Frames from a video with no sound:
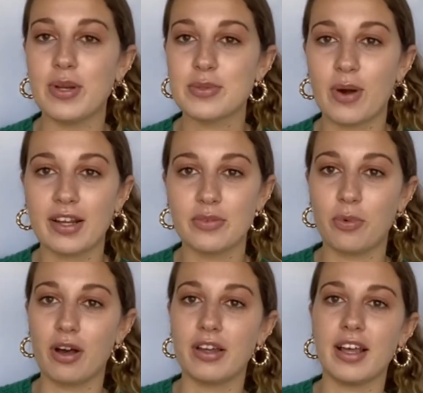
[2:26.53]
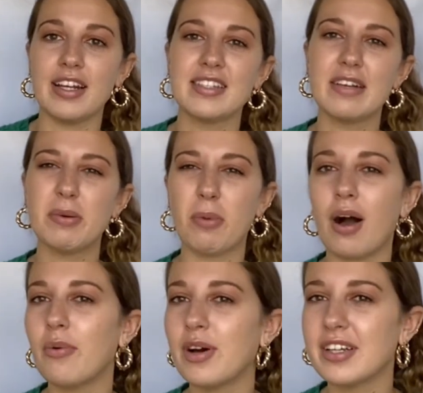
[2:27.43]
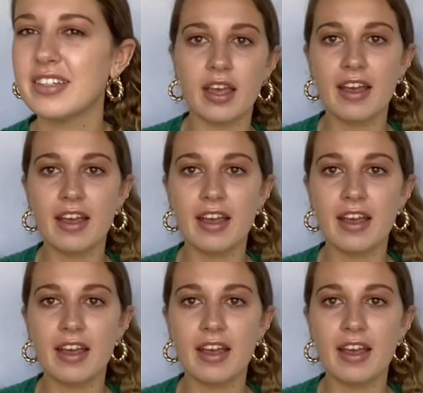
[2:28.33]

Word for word: wanted one. I just never bought one.